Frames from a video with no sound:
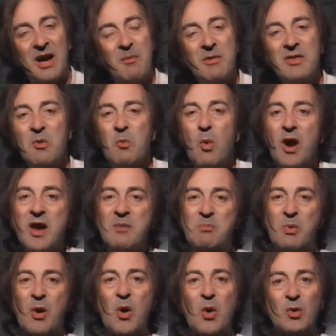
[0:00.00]
I mean, the way
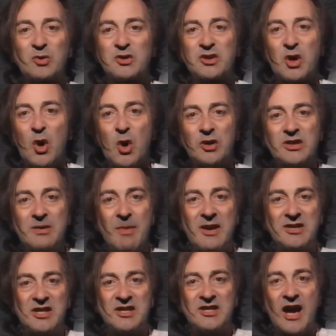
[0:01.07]
Paul talks, he
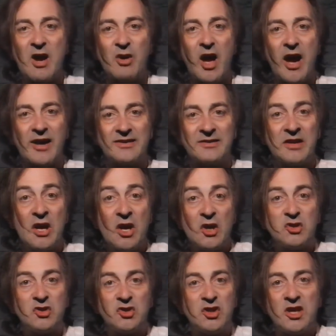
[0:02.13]
makes it sound like
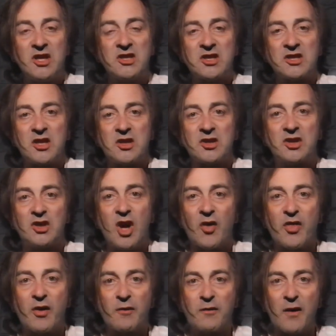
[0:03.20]
Jesus and
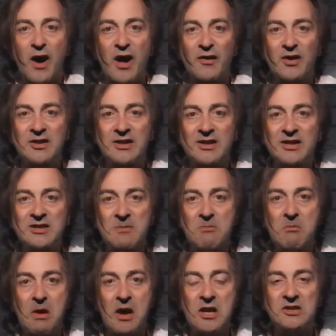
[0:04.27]
God the Father did this
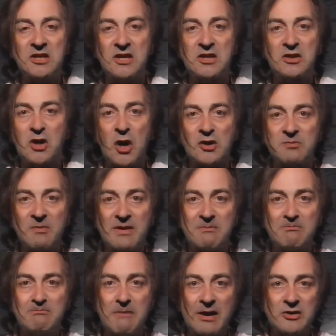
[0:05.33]
amazing cosmic
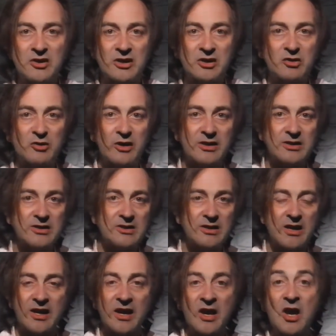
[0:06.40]
magic trick, doesn't
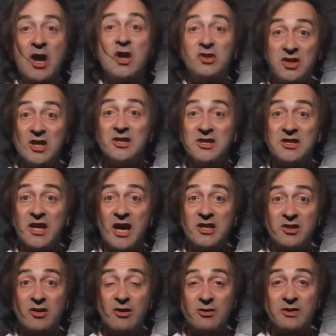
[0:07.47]
he? Jesus
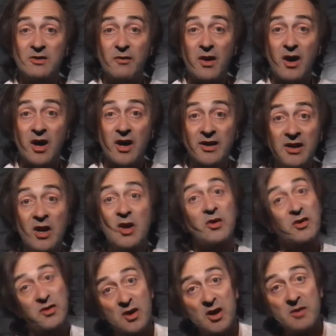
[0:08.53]
gets crucified.
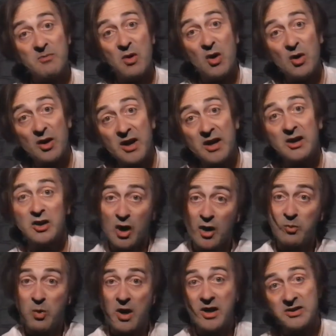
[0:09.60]
The third morning,
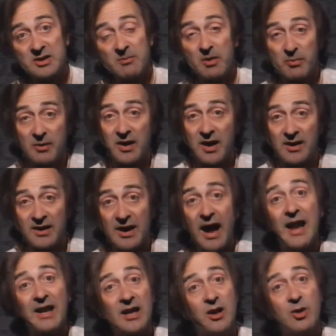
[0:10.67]
God wakes him up again, and
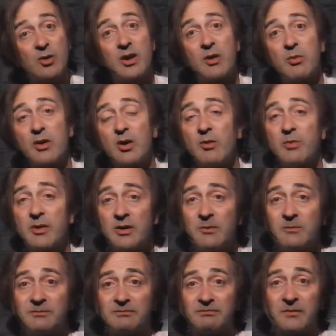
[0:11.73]
hallelujah, we all
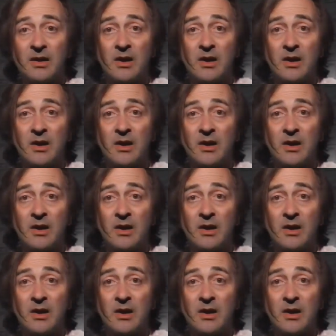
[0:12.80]
become.